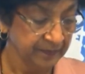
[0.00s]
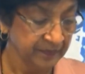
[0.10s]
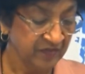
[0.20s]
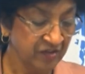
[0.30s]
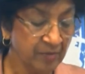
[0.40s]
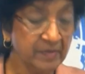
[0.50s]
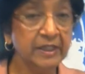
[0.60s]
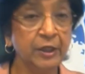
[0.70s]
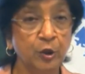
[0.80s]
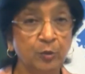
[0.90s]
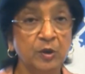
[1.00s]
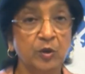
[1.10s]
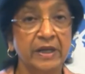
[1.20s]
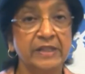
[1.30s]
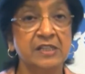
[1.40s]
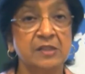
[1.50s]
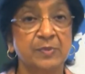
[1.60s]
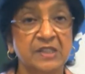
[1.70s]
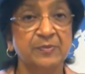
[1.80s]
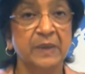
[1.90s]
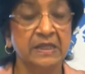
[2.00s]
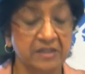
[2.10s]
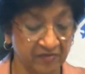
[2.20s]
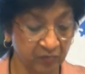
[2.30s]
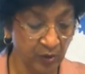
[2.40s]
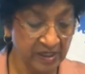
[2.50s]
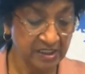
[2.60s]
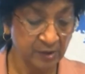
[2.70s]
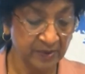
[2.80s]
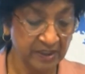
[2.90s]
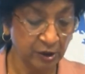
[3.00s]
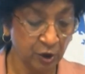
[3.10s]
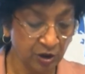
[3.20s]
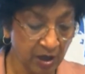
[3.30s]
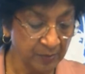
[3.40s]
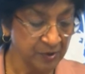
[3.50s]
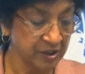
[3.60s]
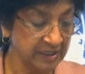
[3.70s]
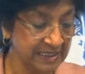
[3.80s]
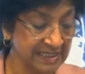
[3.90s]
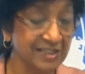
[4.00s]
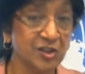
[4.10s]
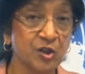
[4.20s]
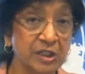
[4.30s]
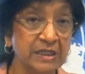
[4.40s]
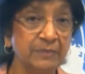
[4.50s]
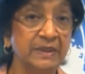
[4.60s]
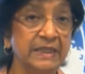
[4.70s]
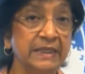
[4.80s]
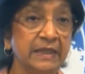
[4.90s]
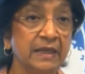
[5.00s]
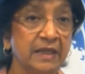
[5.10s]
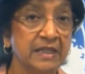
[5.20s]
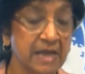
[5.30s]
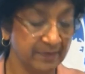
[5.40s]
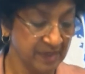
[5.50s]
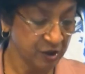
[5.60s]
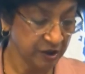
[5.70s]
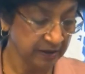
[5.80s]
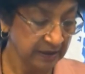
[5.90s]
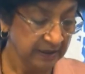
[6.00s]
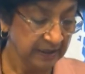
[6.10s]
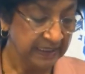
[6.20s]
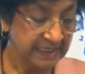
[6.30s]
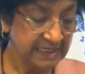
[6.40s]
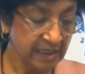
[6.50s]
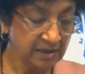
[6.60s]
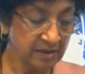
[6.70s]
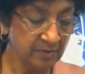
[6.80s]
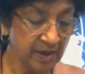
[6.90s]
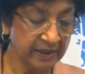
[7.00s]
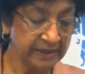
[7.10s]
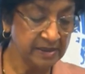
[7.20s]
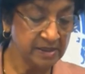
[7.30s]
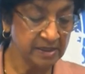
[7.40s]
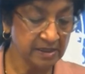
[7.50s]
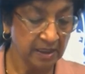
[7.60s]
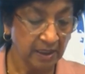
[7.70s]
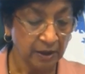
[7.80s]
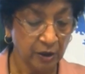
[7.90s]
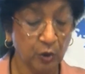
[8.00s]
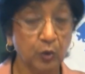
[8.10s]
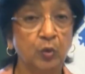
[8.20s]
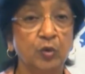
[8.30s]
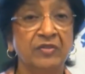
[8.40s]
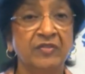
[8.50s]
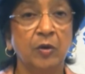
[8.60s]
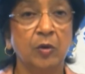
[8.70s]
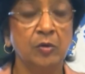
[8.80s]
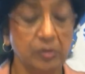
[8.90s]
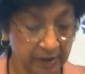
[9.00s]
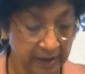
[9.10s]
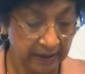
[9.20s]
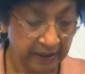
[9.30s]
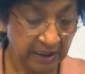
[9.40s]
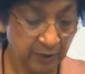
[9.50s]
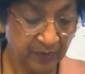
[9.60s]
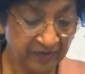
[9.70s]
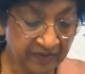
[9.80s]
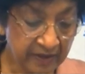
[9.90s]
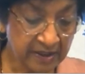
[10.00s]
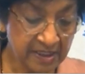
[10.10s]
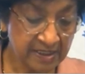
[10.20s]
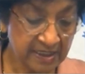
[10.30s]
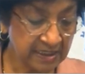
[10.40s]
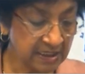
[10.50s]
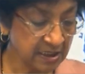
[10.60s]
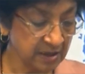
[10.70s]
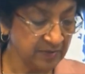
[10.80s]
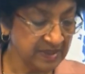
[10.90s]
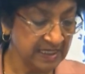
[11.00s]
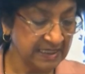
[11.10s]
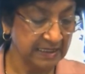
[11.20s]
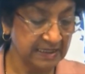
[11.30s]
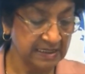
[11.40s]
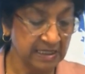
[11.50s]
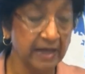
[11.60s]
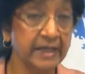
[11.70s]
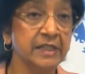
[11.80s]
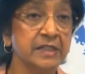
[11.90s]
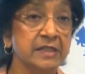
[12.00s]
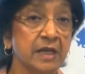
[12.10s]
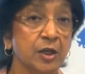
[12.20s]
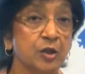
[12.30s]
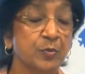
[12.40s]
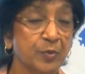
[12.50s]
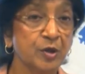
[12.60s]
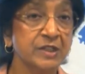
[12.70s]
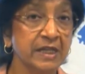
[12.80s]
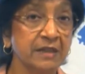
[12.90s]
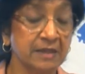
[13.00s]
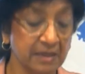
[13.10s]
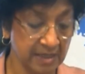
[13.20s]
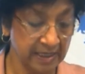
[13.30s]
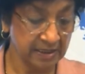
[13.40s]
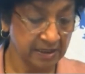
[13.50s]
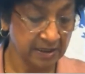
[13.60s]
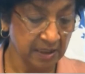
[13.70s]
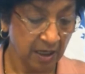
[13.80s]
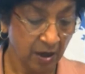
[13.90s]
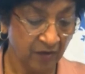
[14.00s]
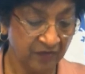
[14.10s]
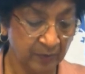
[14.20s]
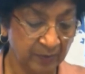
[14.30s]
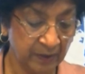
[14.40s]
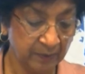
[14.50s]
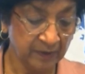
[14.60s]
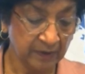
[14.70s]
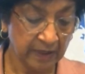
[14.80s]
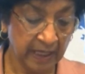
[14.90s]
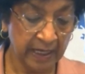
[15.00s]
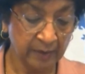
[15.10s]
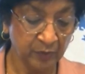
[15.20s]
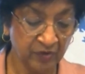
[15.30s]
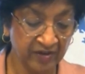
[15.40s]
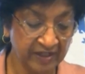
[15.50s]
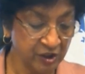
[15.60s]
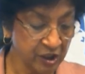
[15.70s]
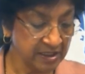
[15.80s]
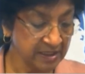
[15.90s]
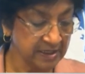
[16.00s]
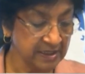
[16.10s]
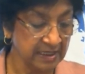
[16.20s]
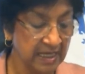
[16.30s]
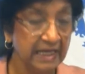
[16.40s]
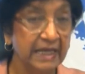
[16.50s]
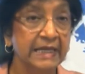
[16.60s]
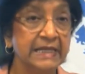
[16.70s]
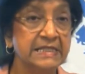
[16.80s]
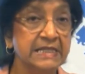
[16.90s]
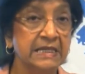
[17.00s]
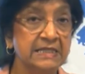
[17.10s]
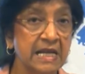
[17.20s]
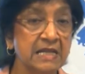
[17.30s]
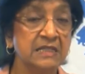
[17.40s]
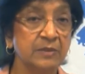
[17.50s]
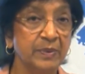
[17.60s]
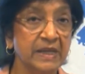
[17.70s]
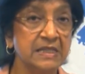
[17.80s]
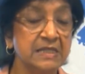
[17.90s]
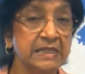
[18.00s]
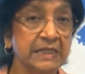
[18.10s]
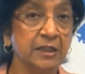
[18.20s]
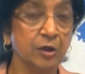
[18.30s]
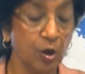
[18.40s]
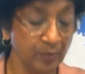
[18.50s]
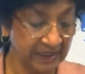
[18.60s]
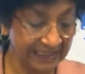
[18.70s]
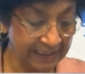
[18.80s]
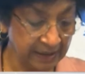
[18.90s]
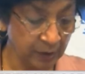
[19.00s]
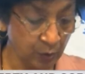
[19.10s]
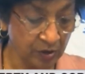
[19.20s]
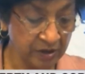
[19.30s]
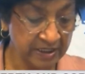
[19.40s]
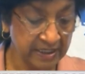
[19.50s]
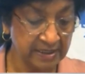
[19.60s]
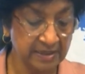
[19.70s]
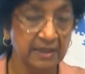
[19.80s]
From a human rights perspective, widespread corruption is extremely damaging. It undermines the rule of law. It perverts the systems that are designed to protect the rights of the people and provide justice. It exacerbates economic inequalities